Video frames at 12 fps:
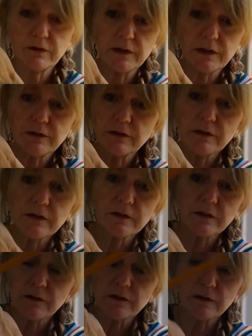glue.
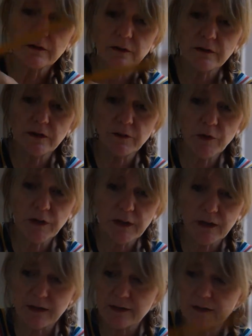You
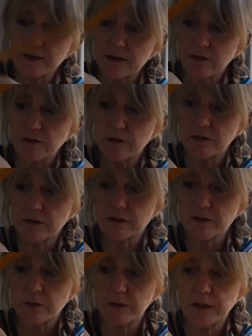probably can't see the glue because
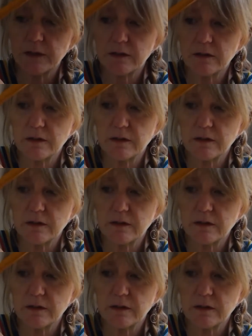it's white.